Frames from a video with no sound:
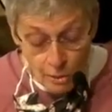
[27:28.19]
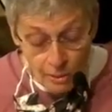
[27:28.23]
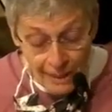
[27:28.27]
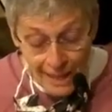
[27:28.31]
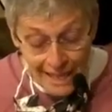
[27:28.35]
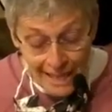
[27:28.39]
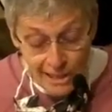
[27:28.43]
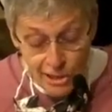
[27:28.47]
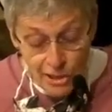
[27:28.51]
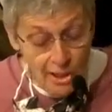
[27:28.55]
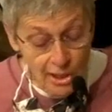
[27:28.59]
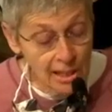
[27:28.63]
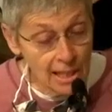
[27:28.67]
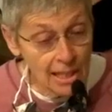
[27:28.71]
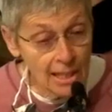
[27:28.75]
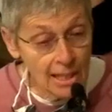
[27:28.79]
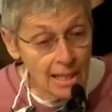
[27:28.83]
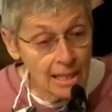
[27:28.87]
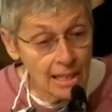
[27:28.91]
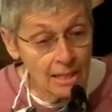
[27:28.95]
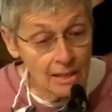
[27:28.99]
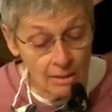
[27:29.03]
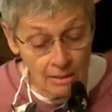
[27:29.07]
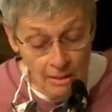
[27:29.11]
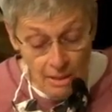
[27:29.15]
latchkey
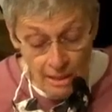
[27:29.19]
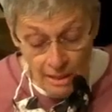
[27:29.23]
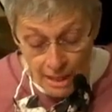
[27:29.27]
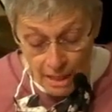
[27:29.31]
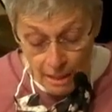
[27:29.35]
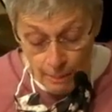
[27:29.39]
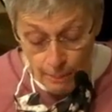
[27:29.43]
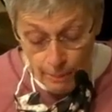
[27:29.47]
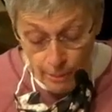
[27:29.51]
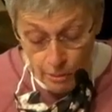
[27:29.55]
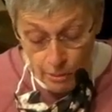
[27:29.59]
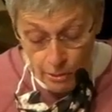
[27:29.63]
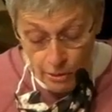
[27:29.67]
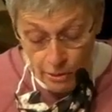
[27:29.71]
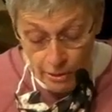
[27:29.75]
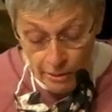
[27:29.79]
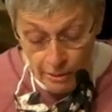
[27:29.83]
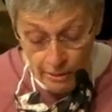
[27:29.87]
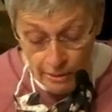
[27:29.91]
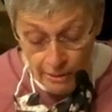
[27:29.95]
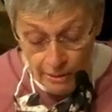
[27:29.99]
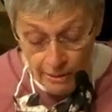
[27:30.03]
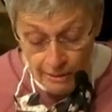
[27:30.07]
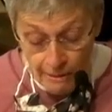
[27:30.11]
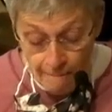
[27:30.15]
kid in the
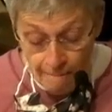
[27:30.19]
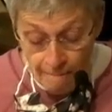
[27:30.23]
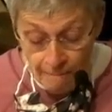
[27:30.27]
neighborhood.